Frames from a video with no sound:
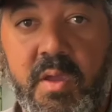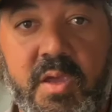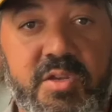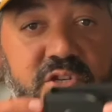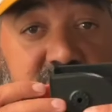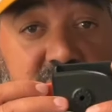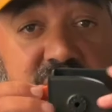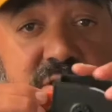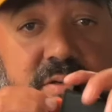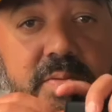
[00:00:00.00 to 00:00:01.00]

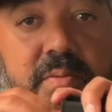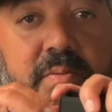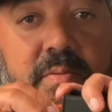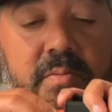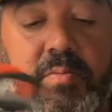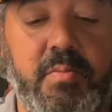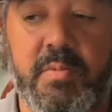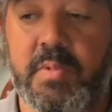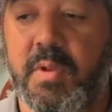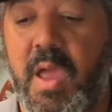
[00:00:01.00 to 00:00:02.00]
Shears.
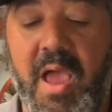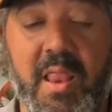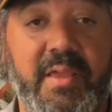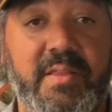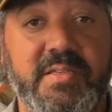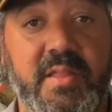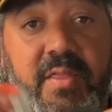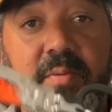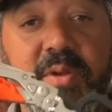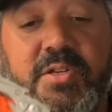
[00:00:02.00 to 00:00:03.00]
I like these
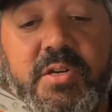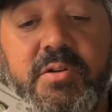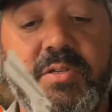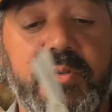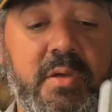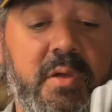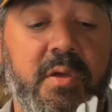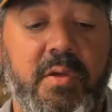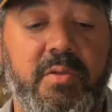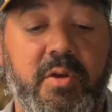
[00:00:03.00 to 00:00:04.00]
Leatherman shears.
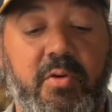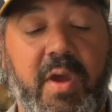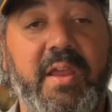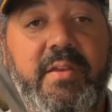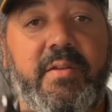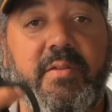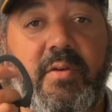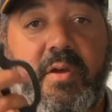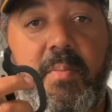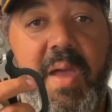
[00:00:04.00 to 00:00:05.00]
They're great.
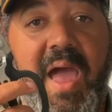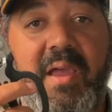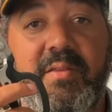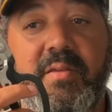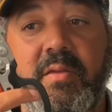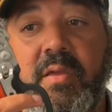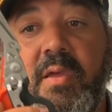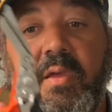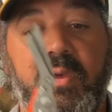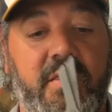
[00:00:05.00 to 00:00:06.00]
They're compact.
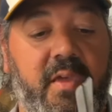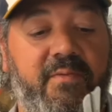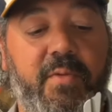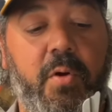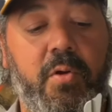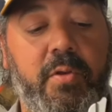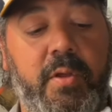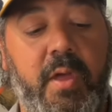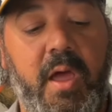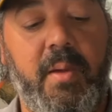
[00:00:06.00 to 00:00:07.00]
They
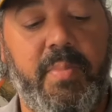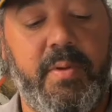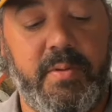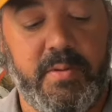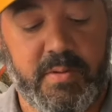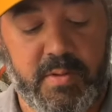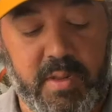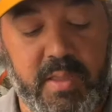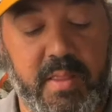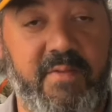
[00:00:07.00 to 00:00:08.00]
fold up
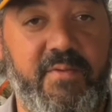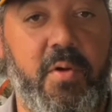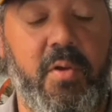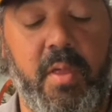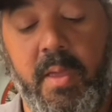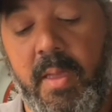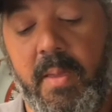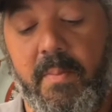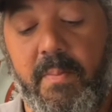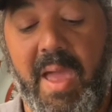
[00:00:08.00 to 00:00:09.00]
and then they fold
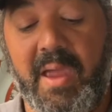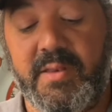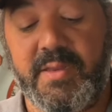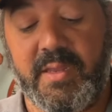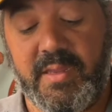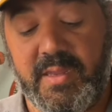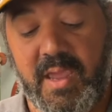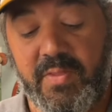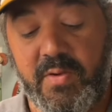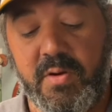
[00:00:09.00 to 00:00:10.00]
back
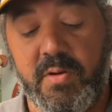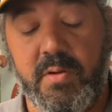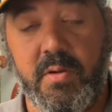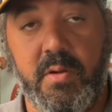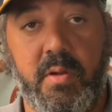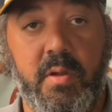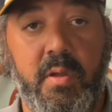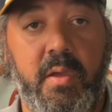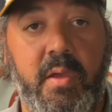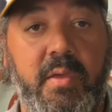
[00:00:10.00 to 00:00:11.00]
together.
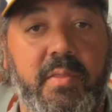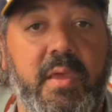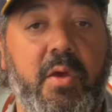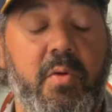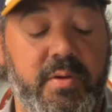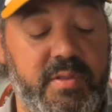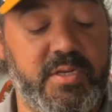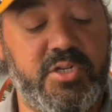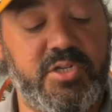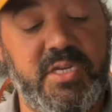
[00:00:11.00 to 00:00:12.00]
They go into
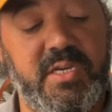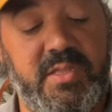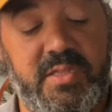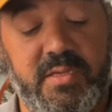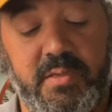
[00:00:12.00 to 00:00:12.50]
this sheath.